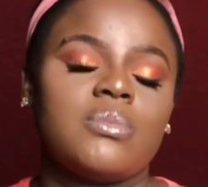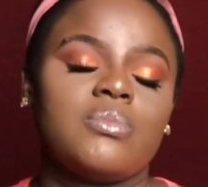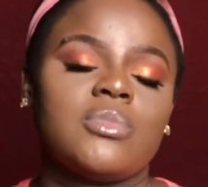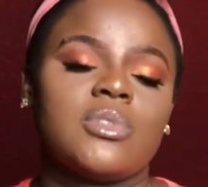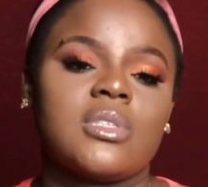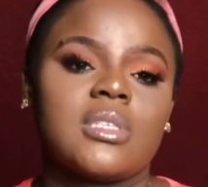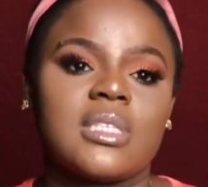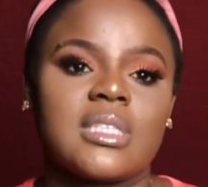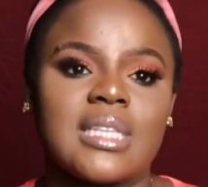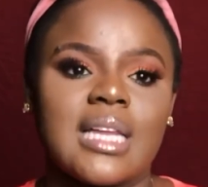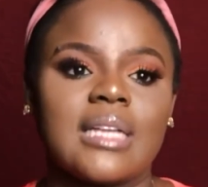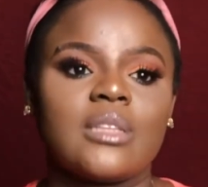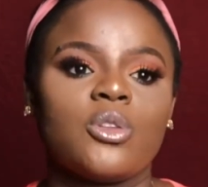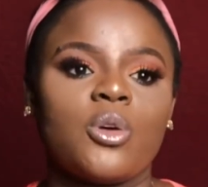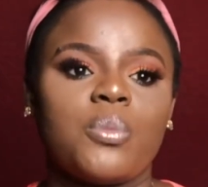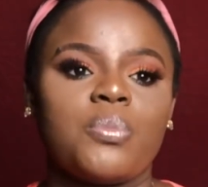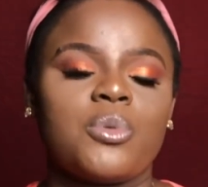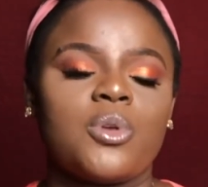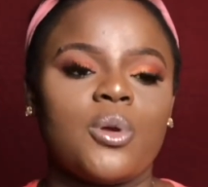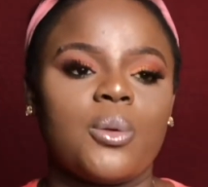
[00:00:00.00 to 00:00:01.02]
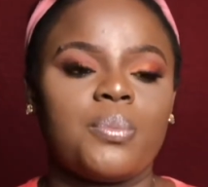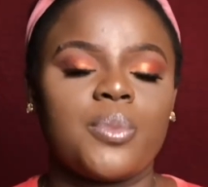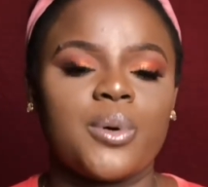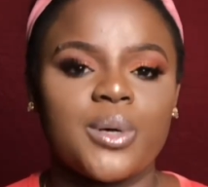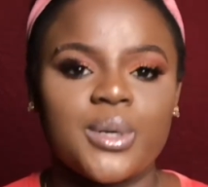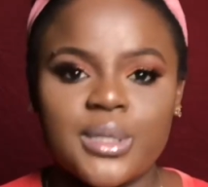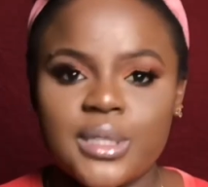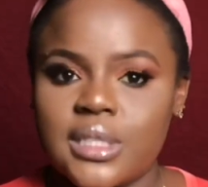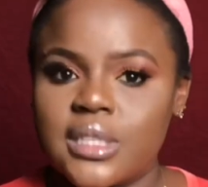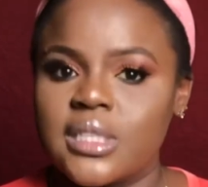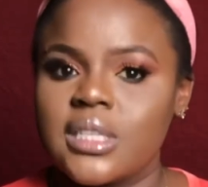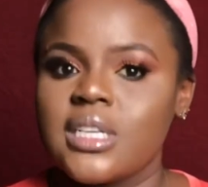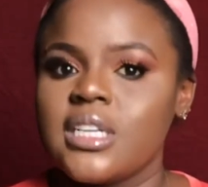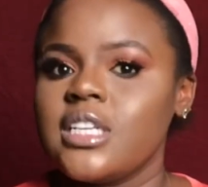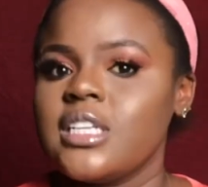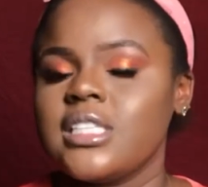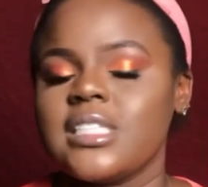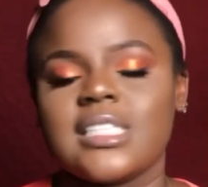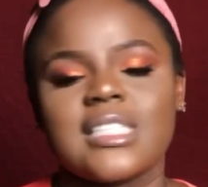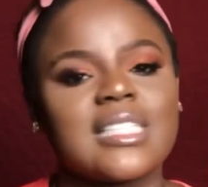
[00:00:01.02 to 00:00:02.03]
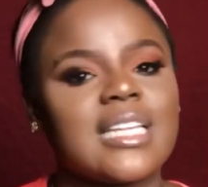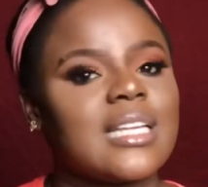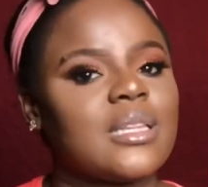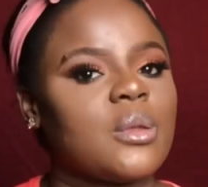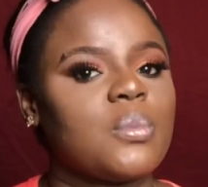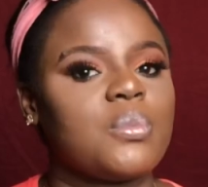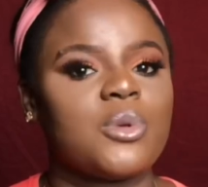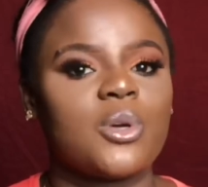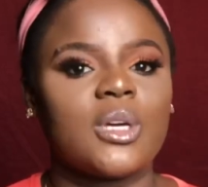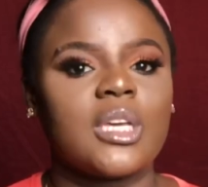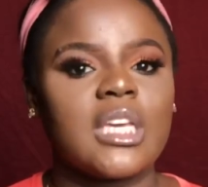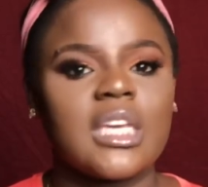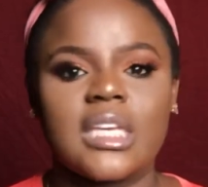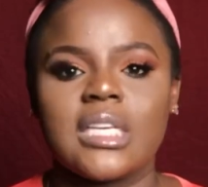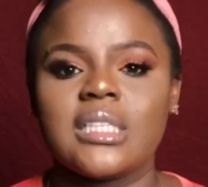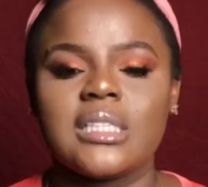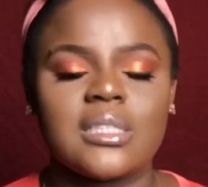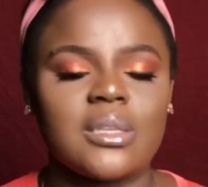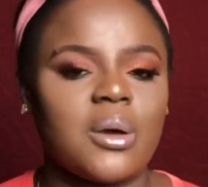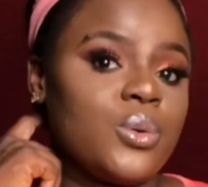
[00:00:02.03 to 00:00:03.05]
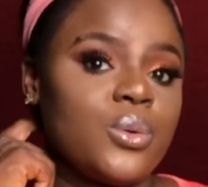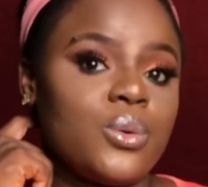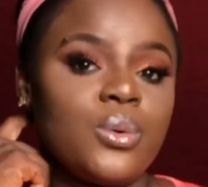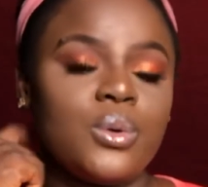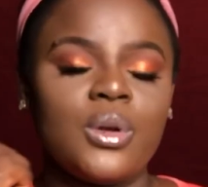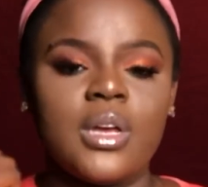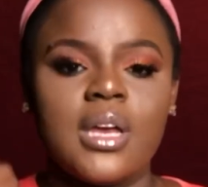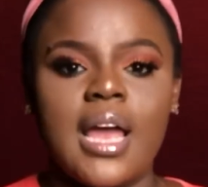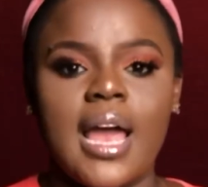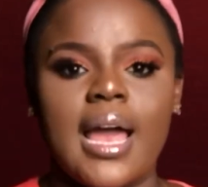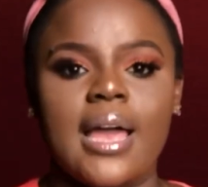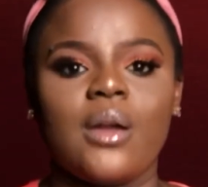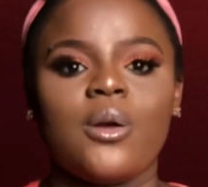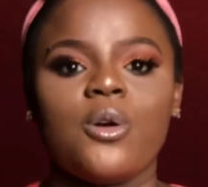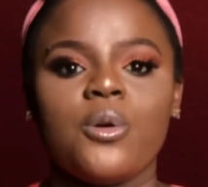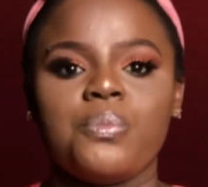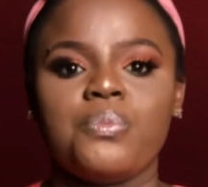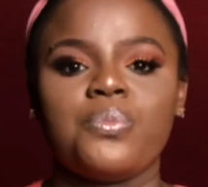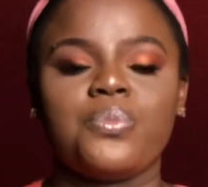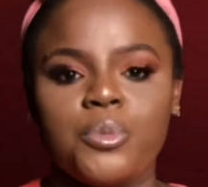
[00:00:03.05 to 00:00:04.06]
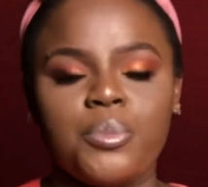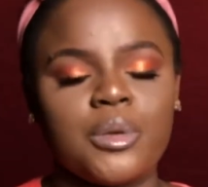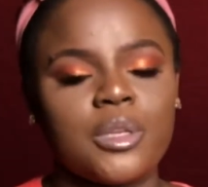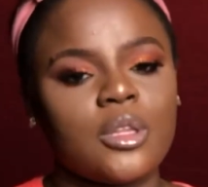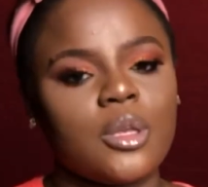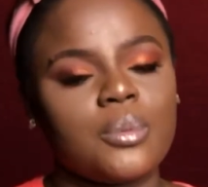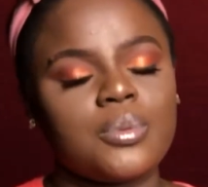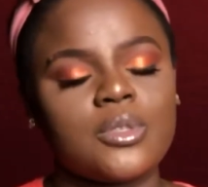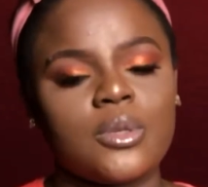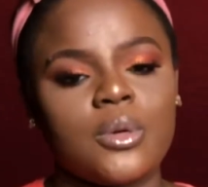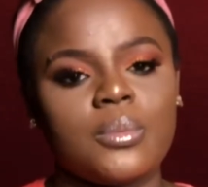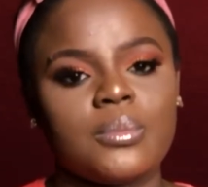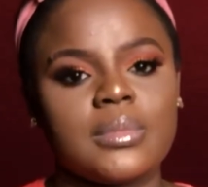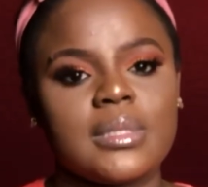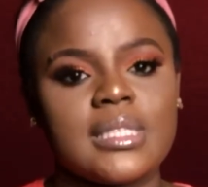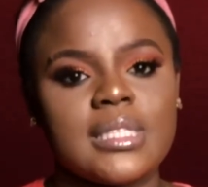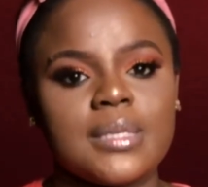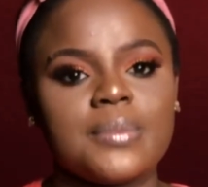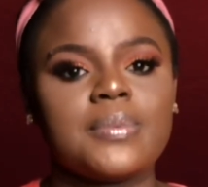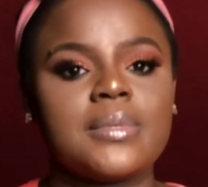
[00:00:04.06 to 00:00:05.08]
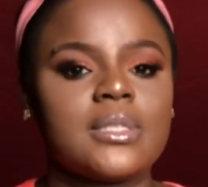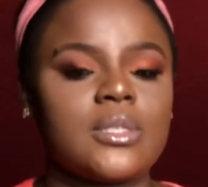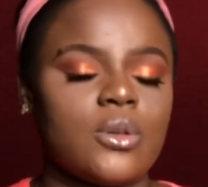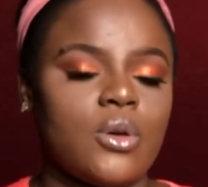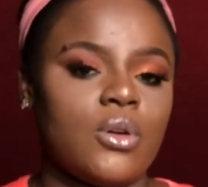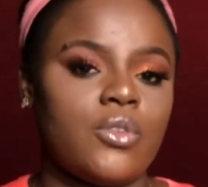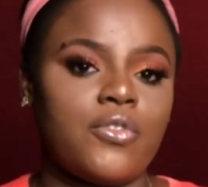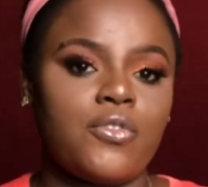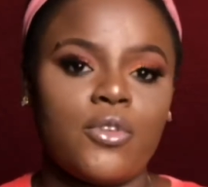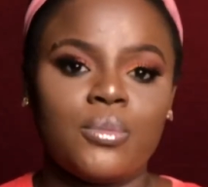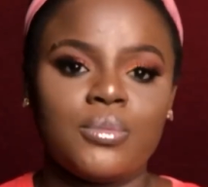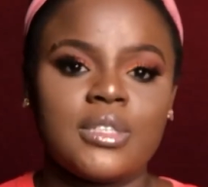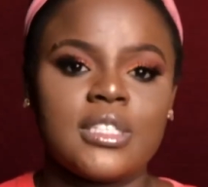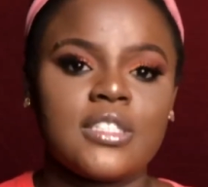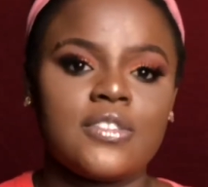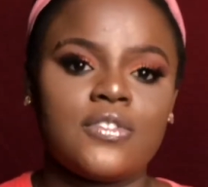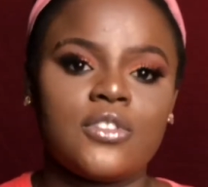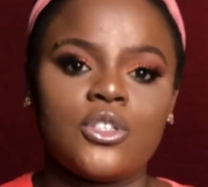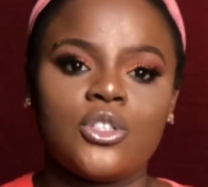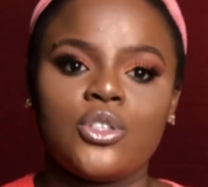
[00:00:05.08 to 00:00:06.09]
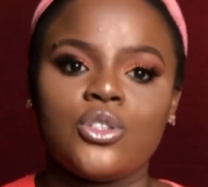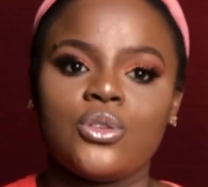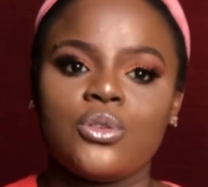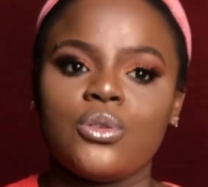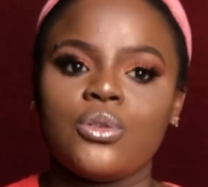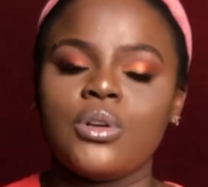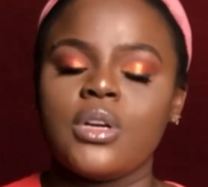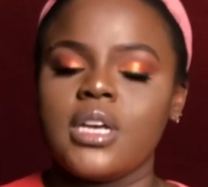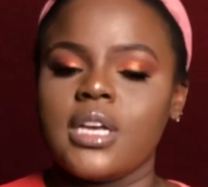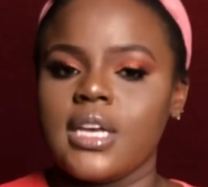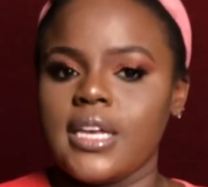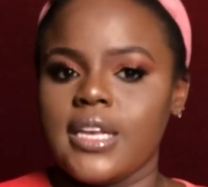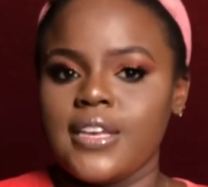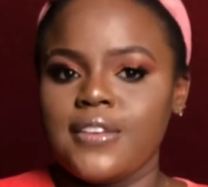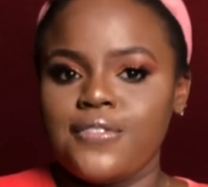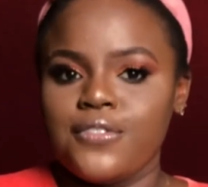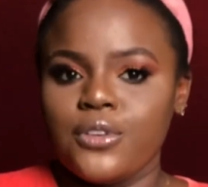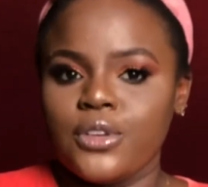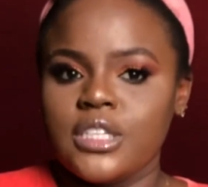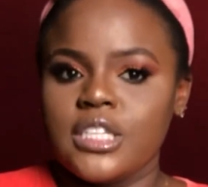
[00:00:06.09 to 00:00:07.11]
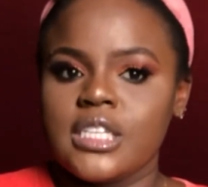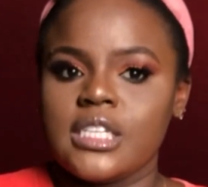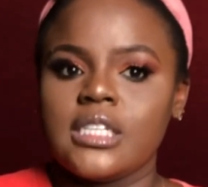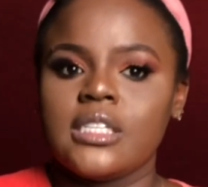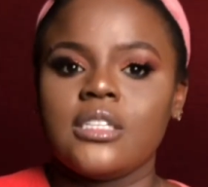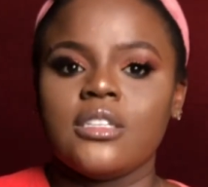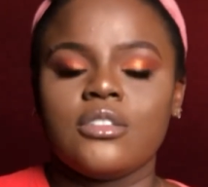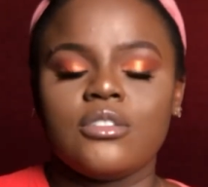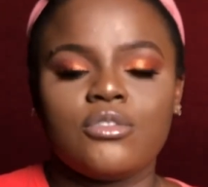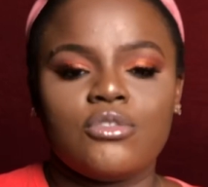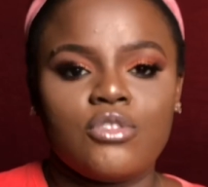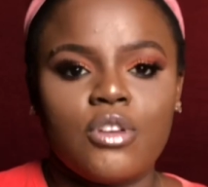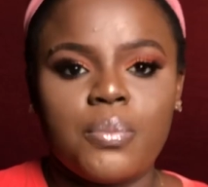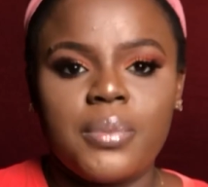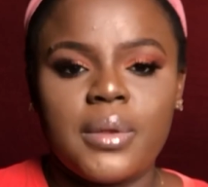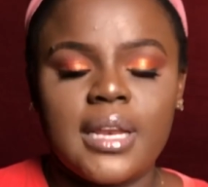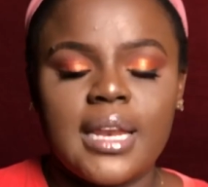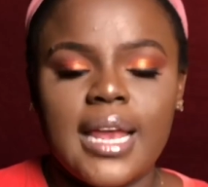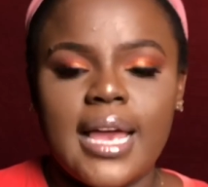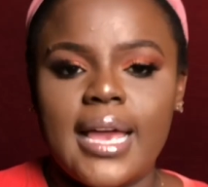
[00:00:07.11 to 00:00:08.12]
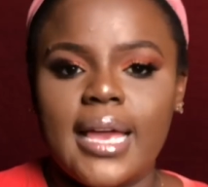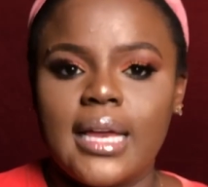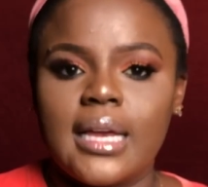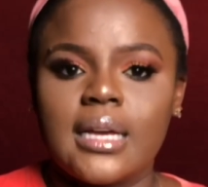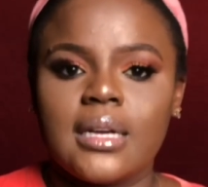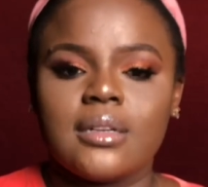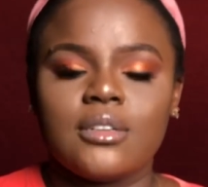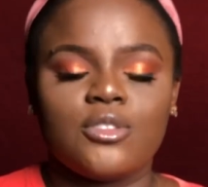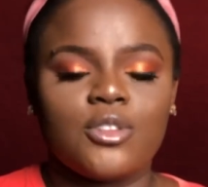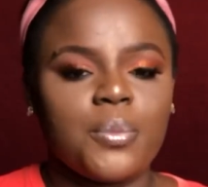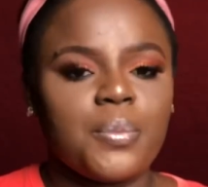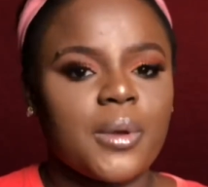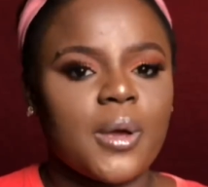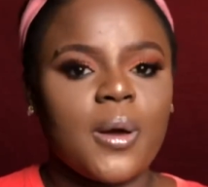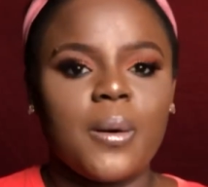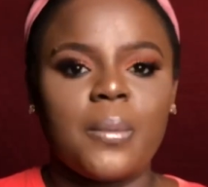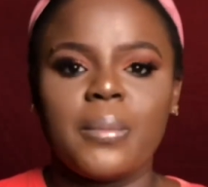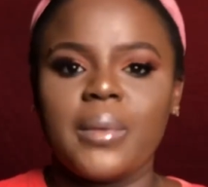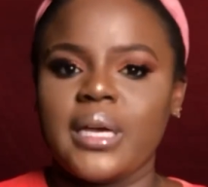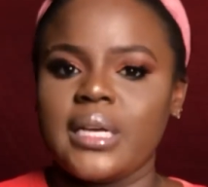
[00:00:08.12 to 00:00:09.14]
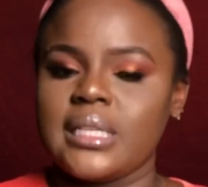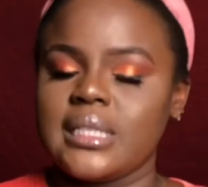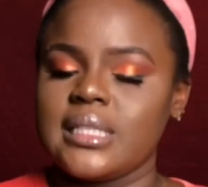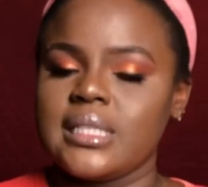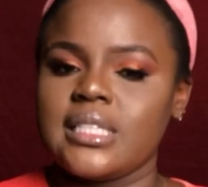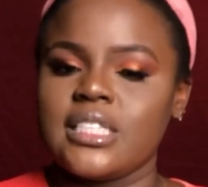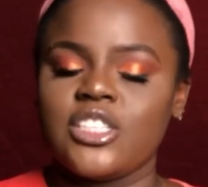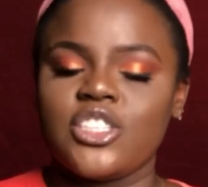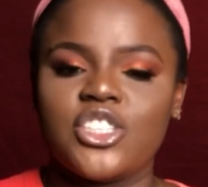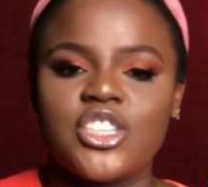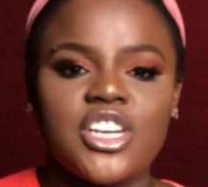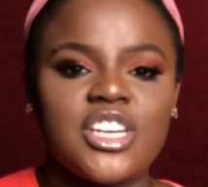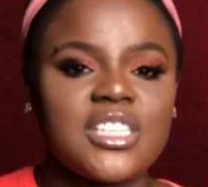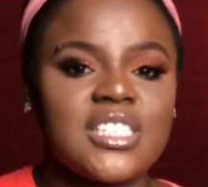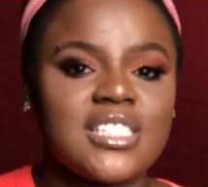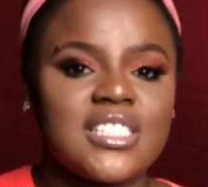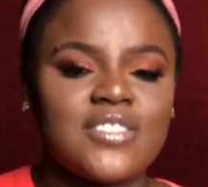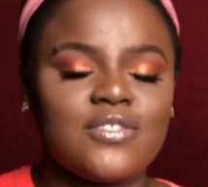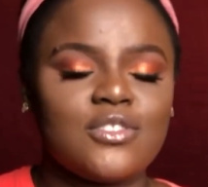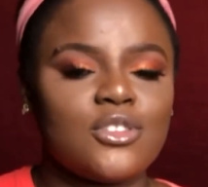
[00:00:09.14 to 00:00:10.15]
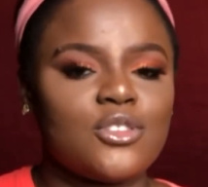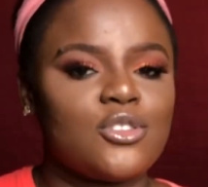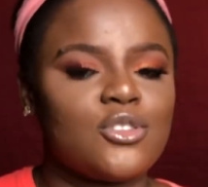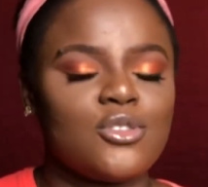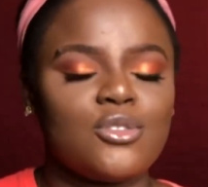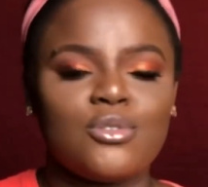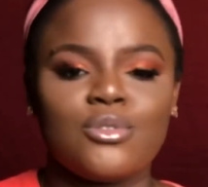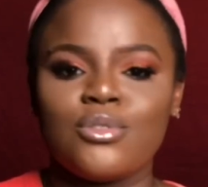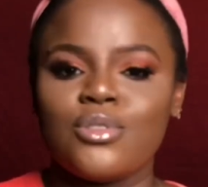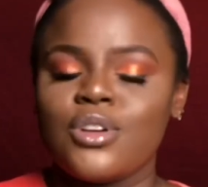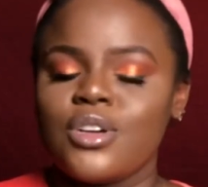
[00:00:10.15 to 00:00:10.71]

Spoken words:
to start up your purse, to start up your kit. So I hope you picked up some tips from this video. If you did, drop a like, drop a comment, share this video,